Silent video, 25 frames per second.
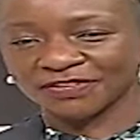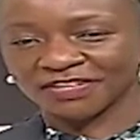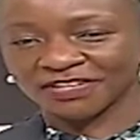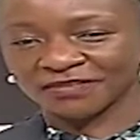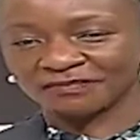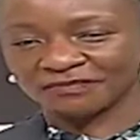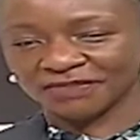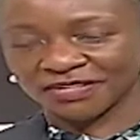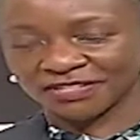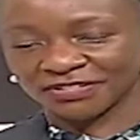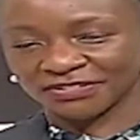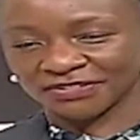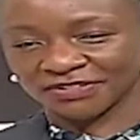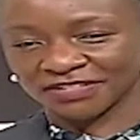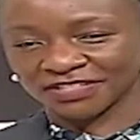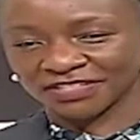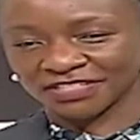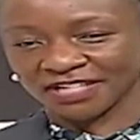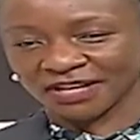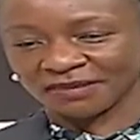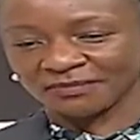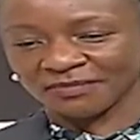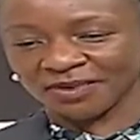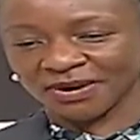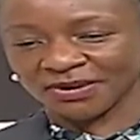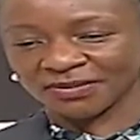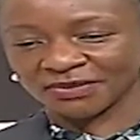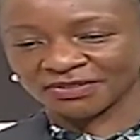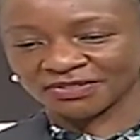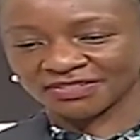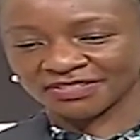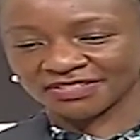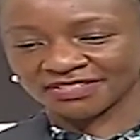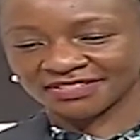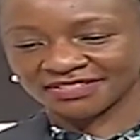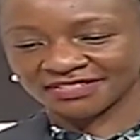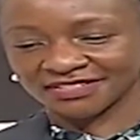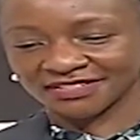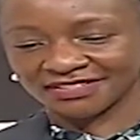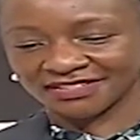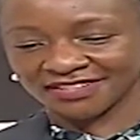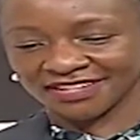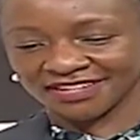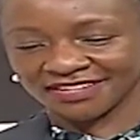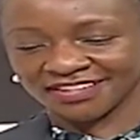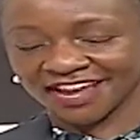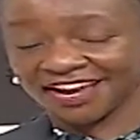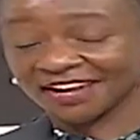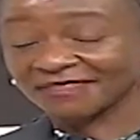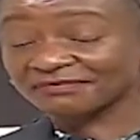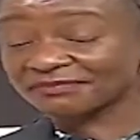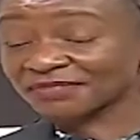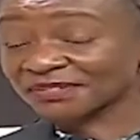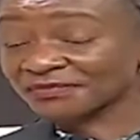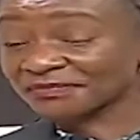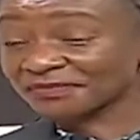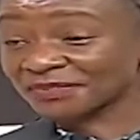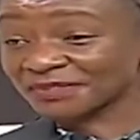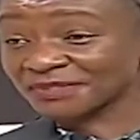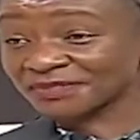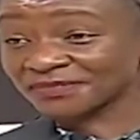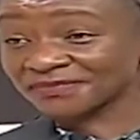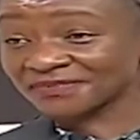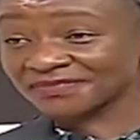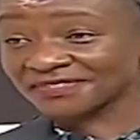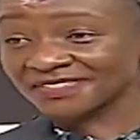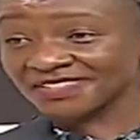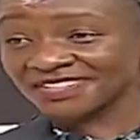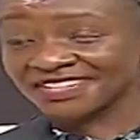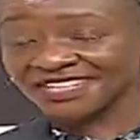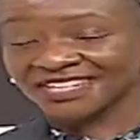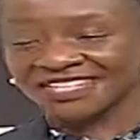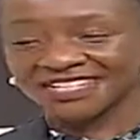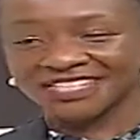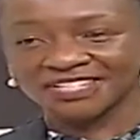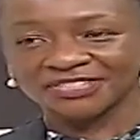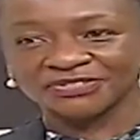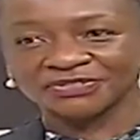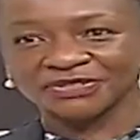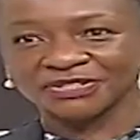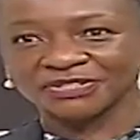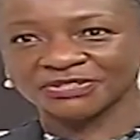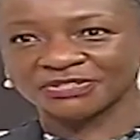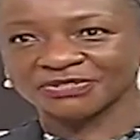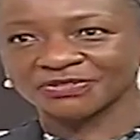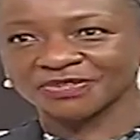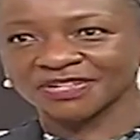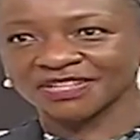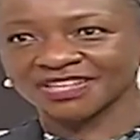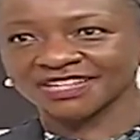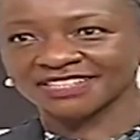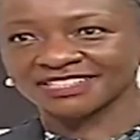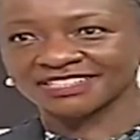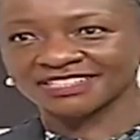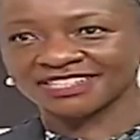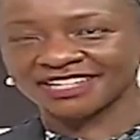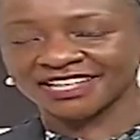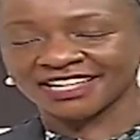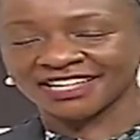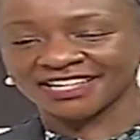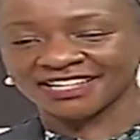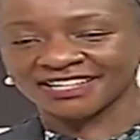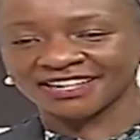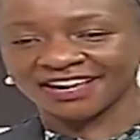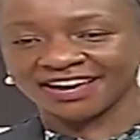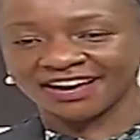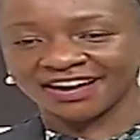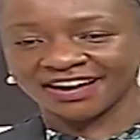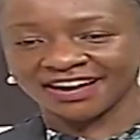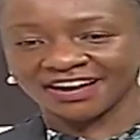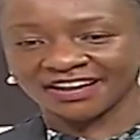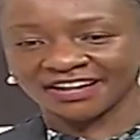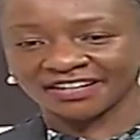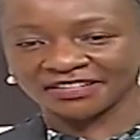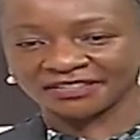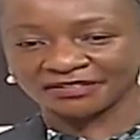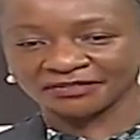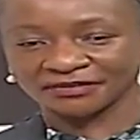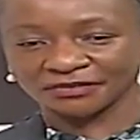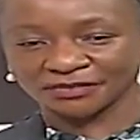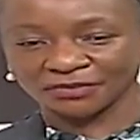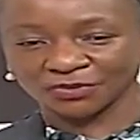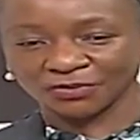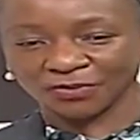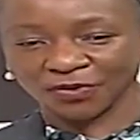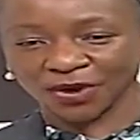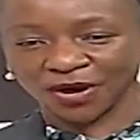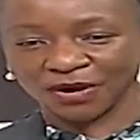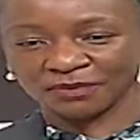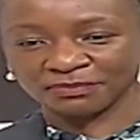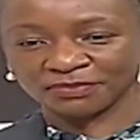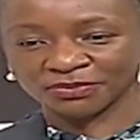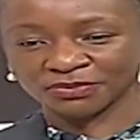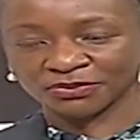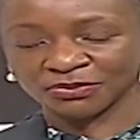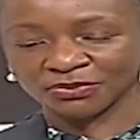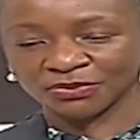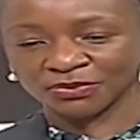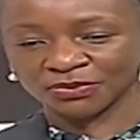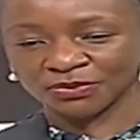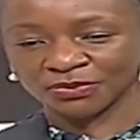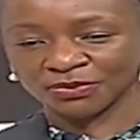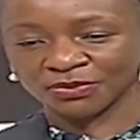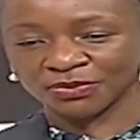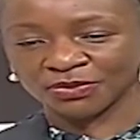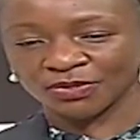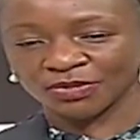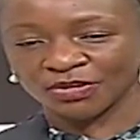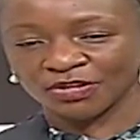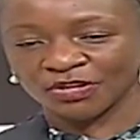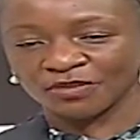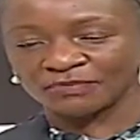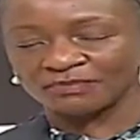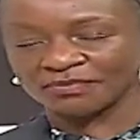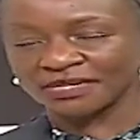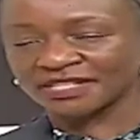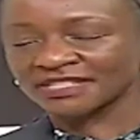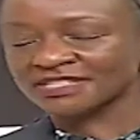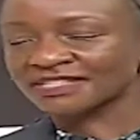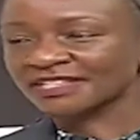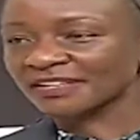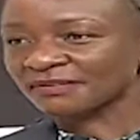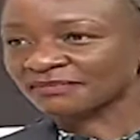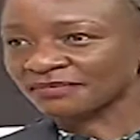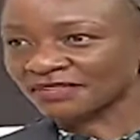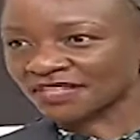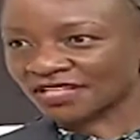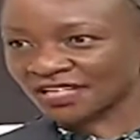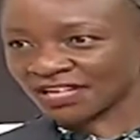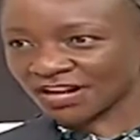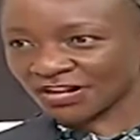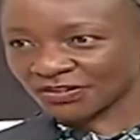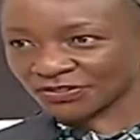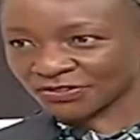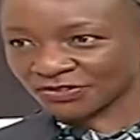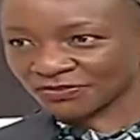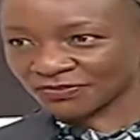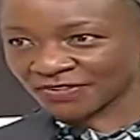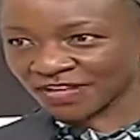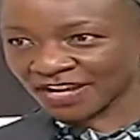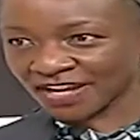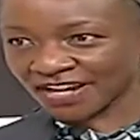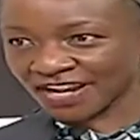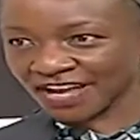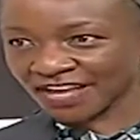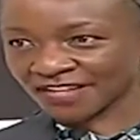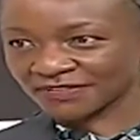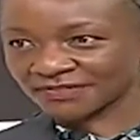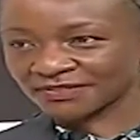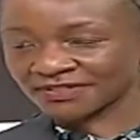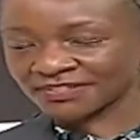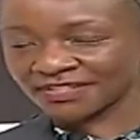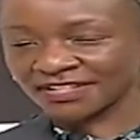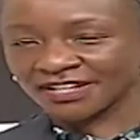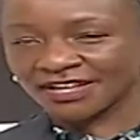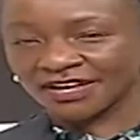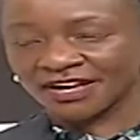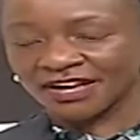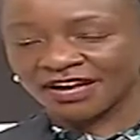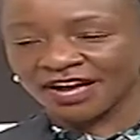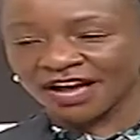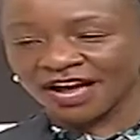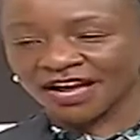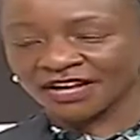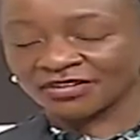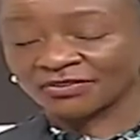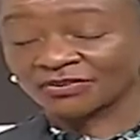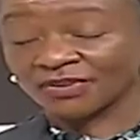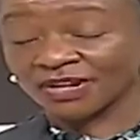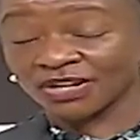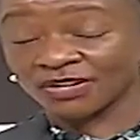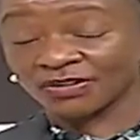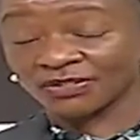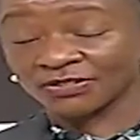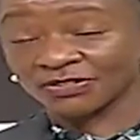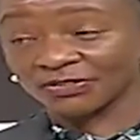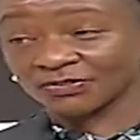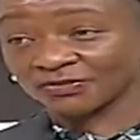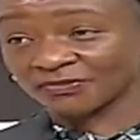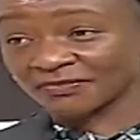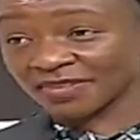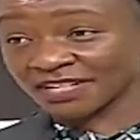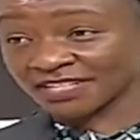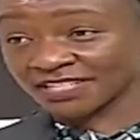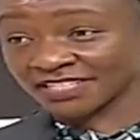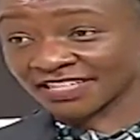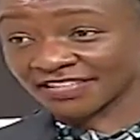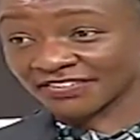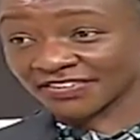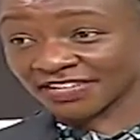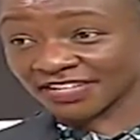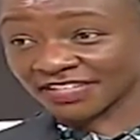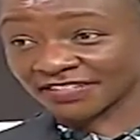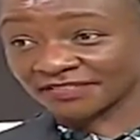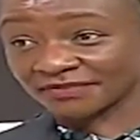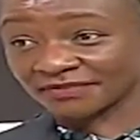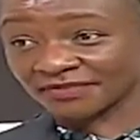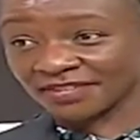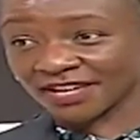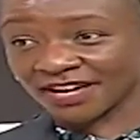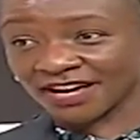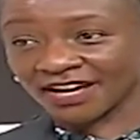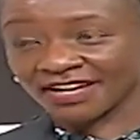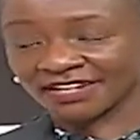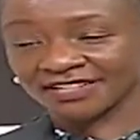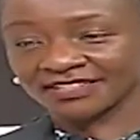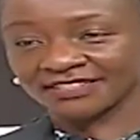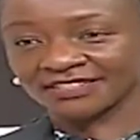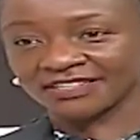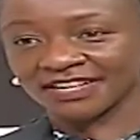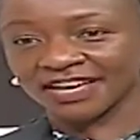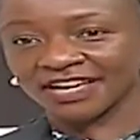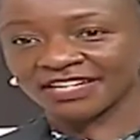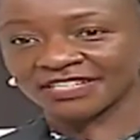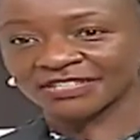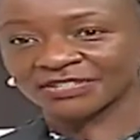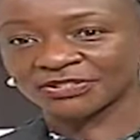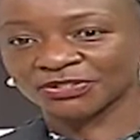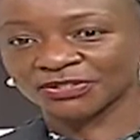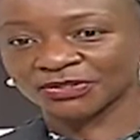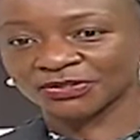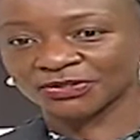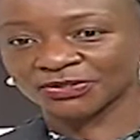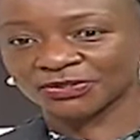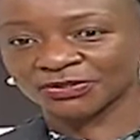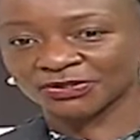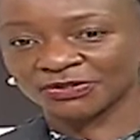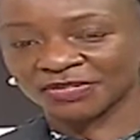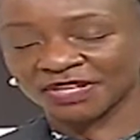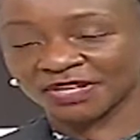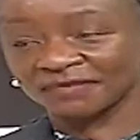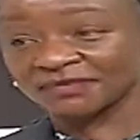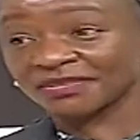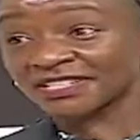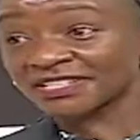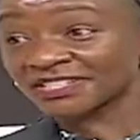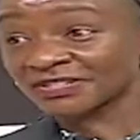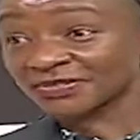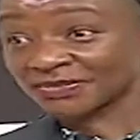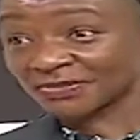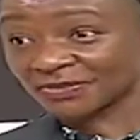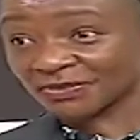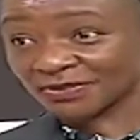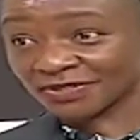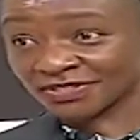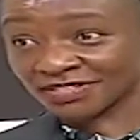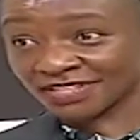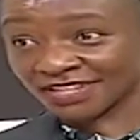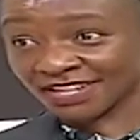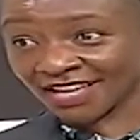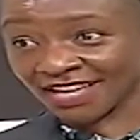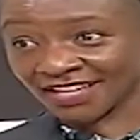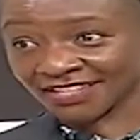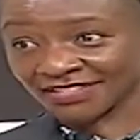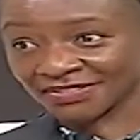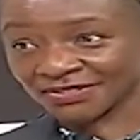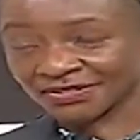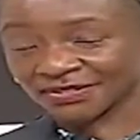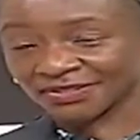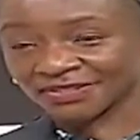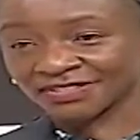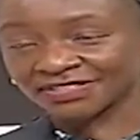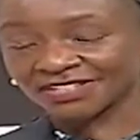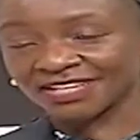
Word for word: passionate about young people to ensure that they uh, grow up to be something out of their lives. I do a lot of mentoring and I talk to them in schools, in high schools.